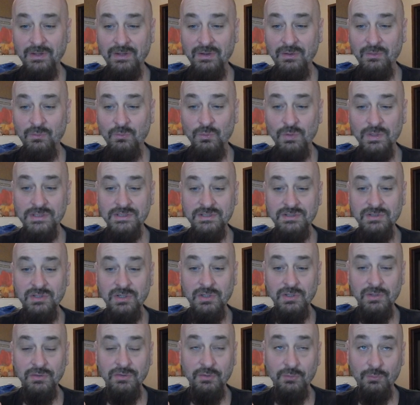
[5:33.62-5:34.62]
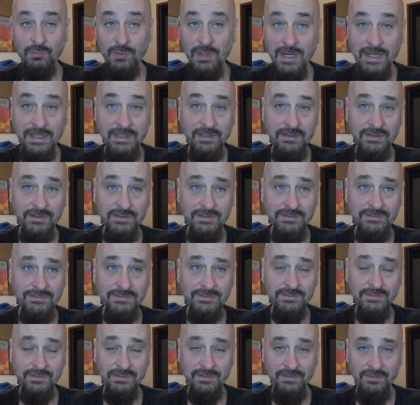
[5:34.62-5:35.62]
what's called the Writer.
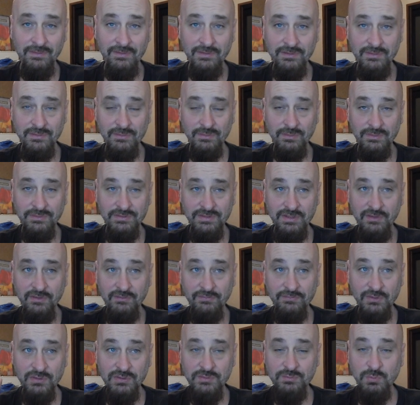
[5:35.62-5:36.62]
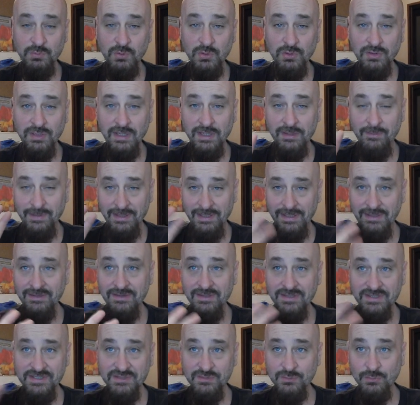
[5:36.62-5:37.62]
So the first program in
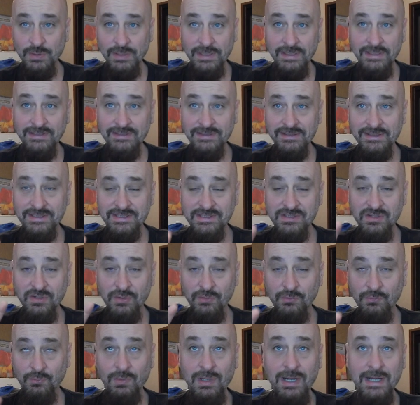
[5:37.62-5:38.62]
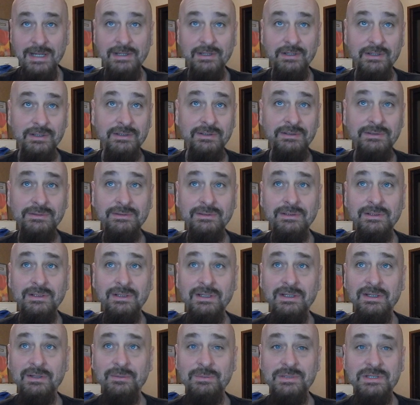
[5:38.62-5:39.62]
the suite is called Writer.
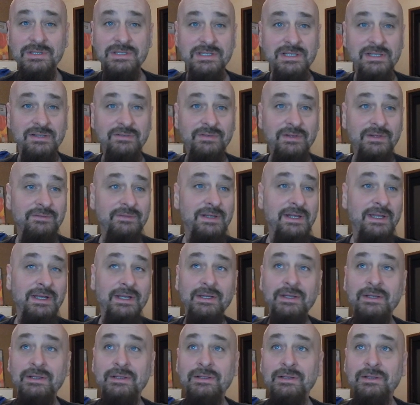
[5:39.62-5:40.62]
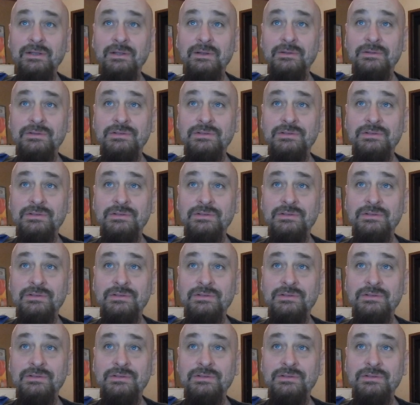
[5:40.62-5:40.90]
Let me see if I've got a little